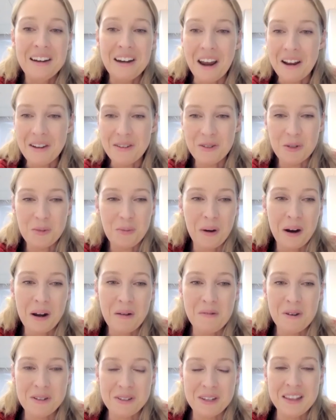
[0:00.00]
nasal spray
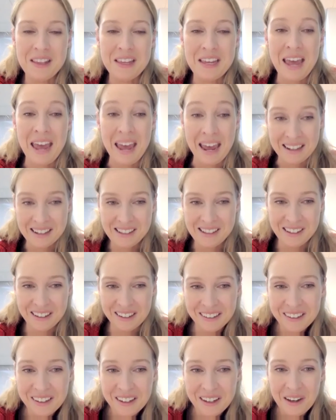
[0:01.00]
wasn't the
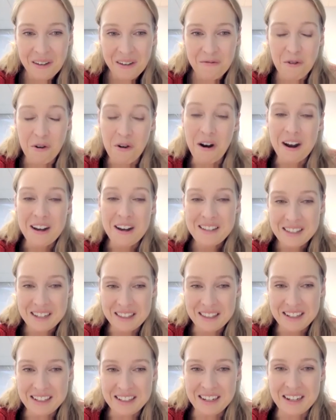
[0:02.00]
answer for us
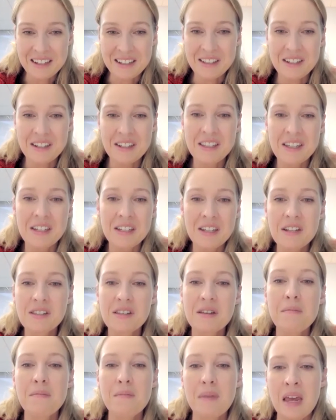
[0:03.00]
in this instance, it
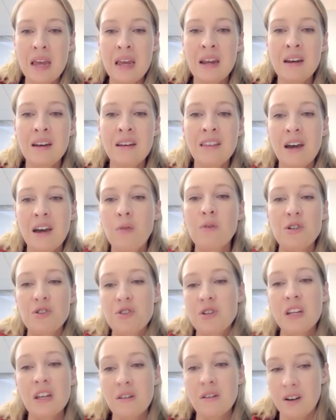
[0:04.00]
doesn't mean that we
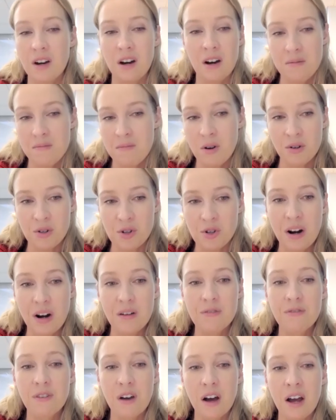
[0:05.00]
should give up on trying
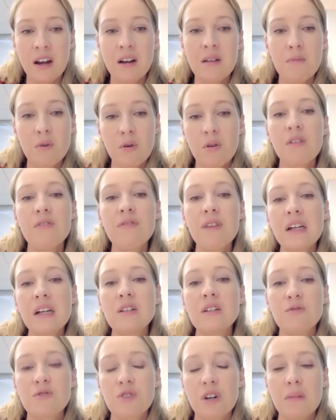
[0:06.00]
to find more
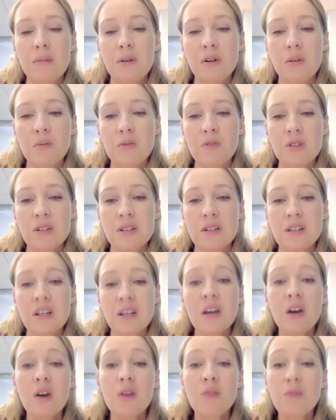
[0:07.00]
effective treatment options.
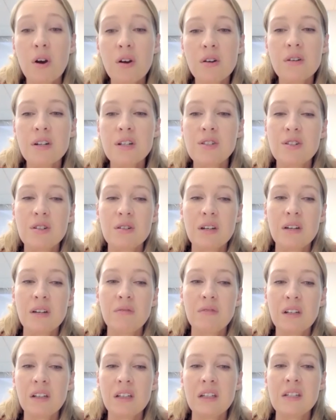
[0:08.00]
Rotary is doing
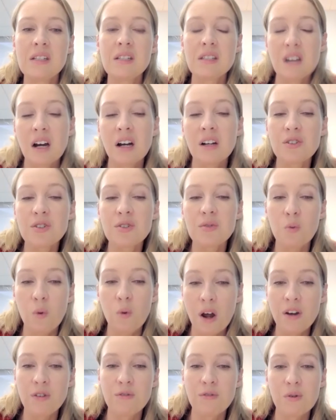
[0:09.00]
really such
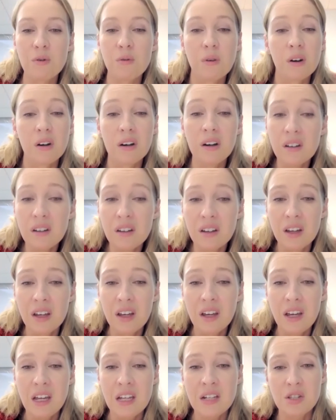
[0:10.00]
wonderful work
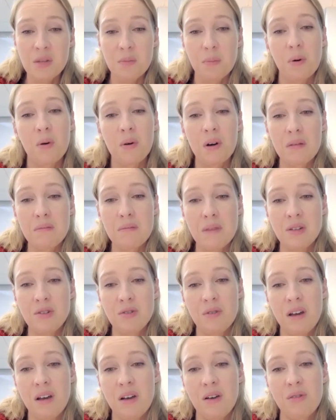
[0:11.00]
in supporting
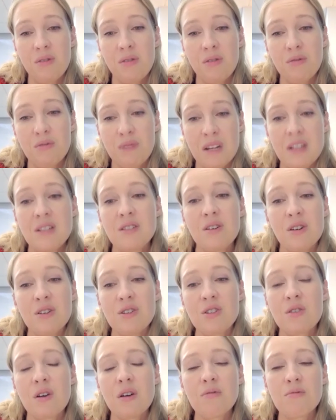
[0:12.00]
mental health
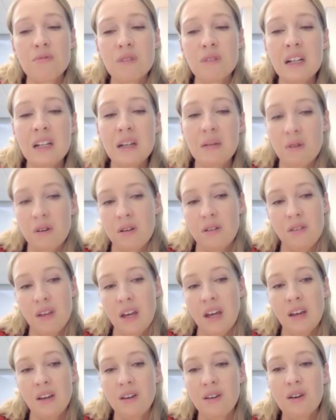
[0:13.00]
research. So I really want to
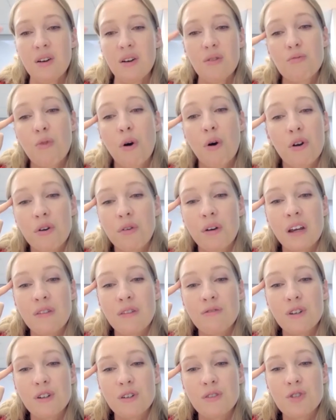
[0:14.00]
thank Rotary
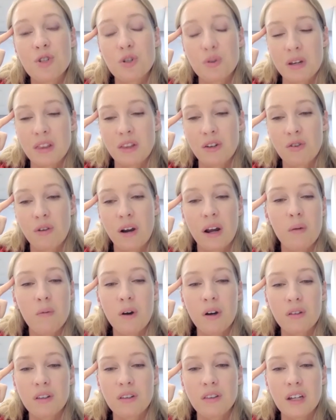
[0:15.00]
for doing the great
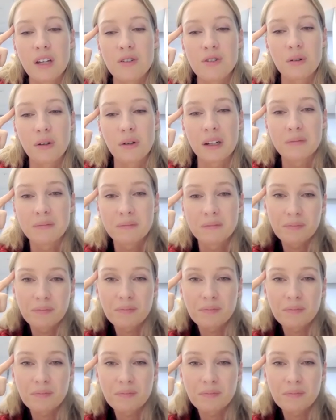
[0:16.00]
work that they're doing.